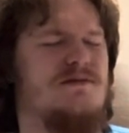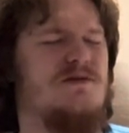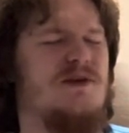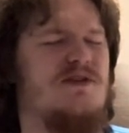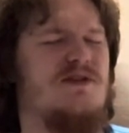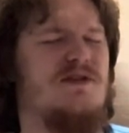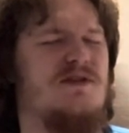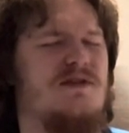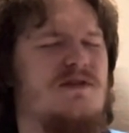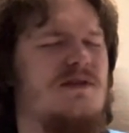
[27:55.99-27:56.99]
which
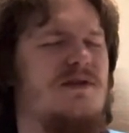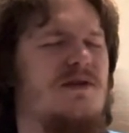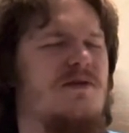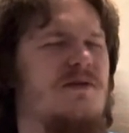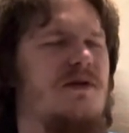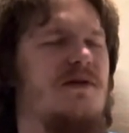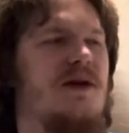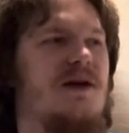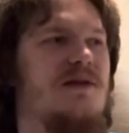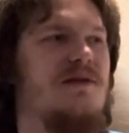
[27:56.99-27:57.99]
so far the
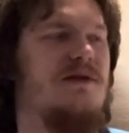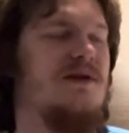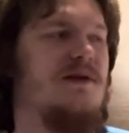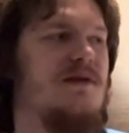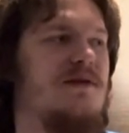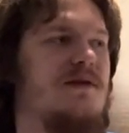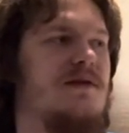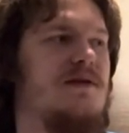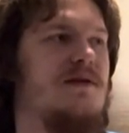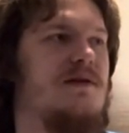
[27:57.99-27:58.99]
answer is
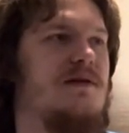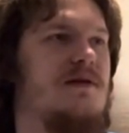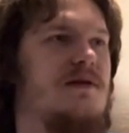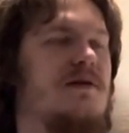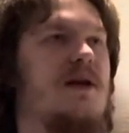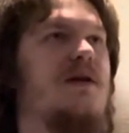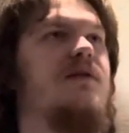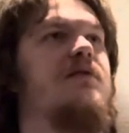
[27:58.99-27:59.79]
like